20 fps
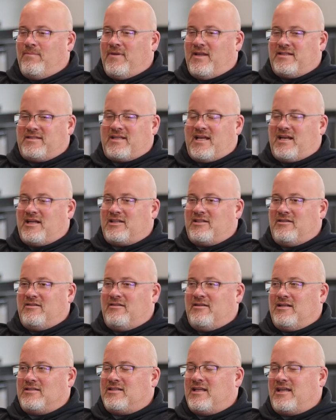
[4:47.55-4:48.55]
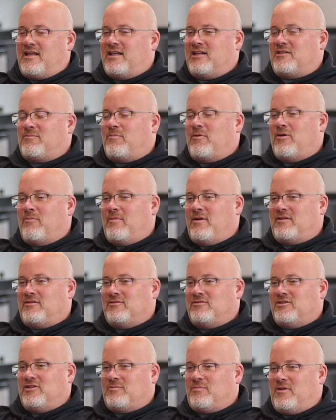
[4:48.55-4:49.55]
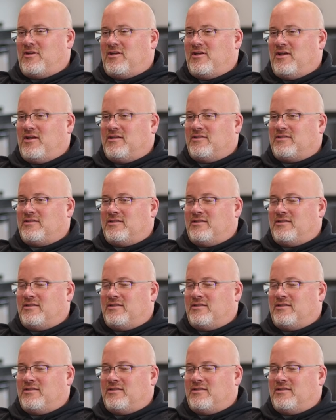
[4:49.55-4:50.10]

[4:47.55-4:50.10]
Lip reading: get experimental just because.